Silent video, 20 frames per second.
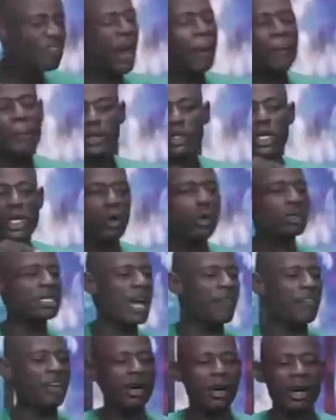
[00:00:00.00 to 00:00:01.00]
between you
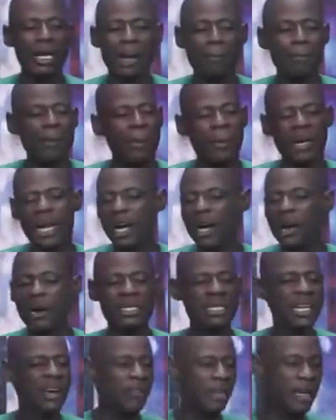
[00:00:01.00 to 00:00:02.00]
serving God and people that are not
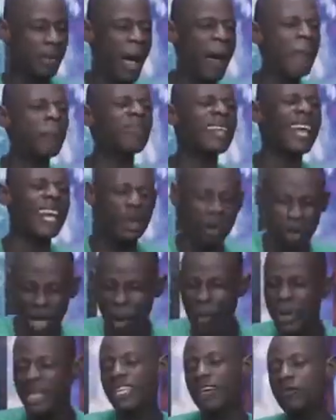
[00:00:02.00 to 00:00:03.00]
serving you. I'm telling you, God
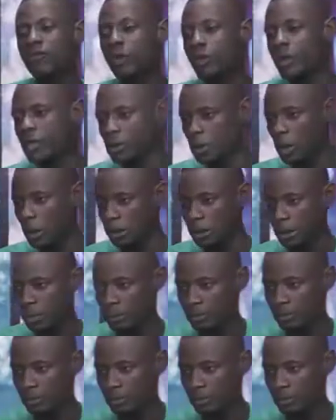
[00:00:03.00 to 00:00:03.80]
will give you results.